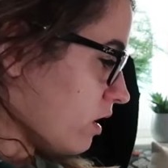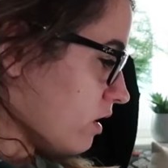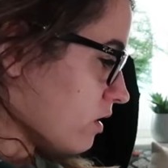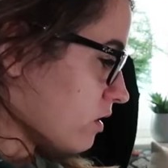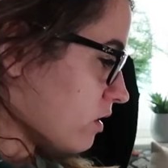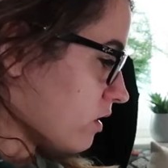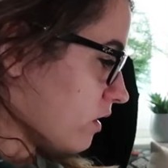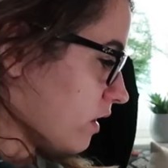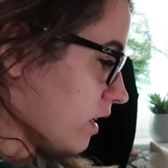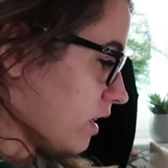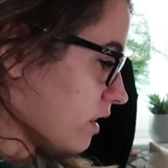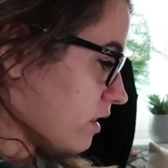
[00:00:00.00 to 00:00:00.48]

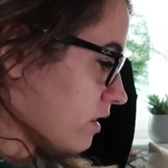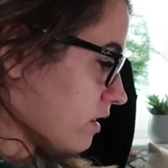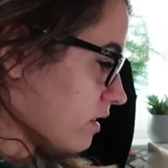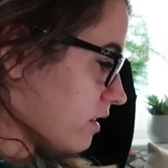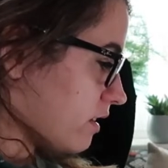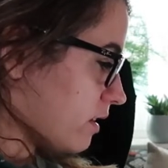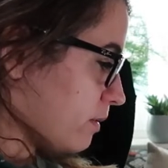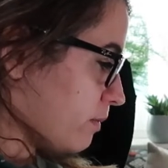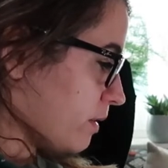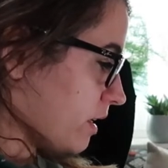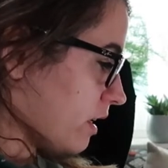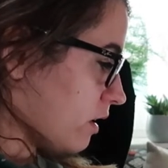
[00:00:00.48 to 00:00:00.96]
So it's
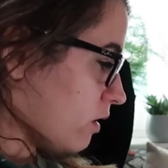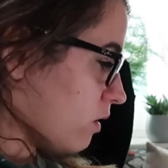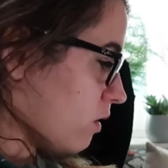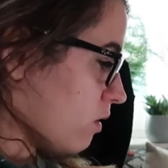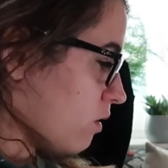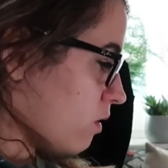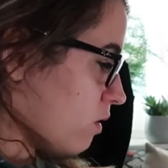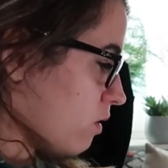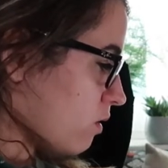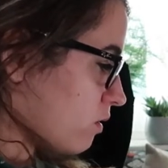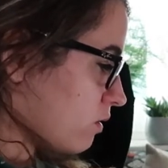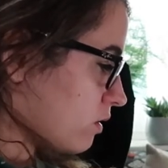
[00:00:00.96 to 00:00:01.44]
TBR
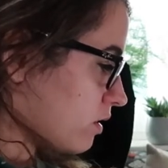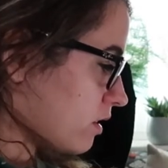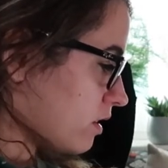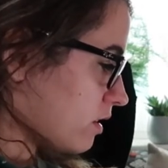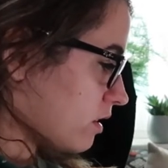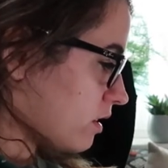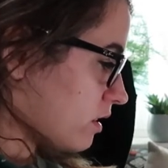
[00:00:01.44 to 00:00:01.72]
all,